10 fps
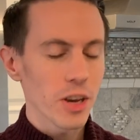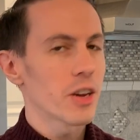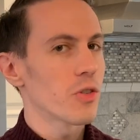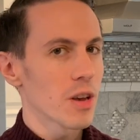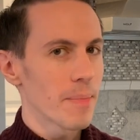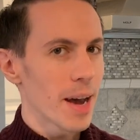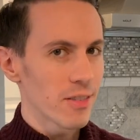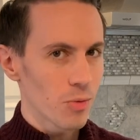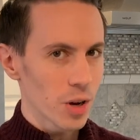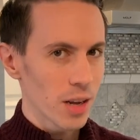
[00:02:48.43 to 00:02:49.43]
I can only
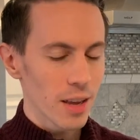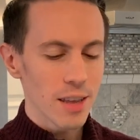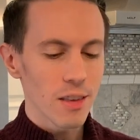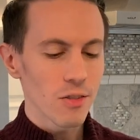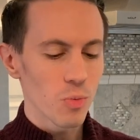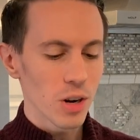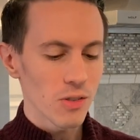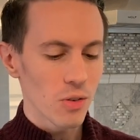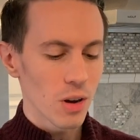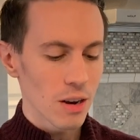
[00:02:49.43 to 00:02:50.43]
imagine when I light this what it's
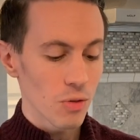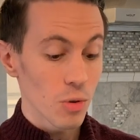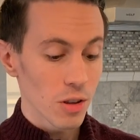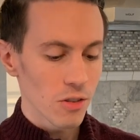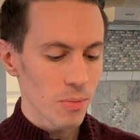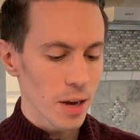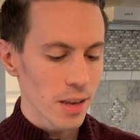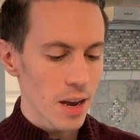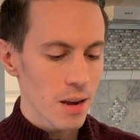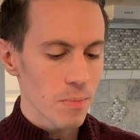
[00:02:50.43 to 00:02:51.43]
going to really smell
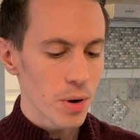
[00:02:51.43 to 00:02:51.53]
like,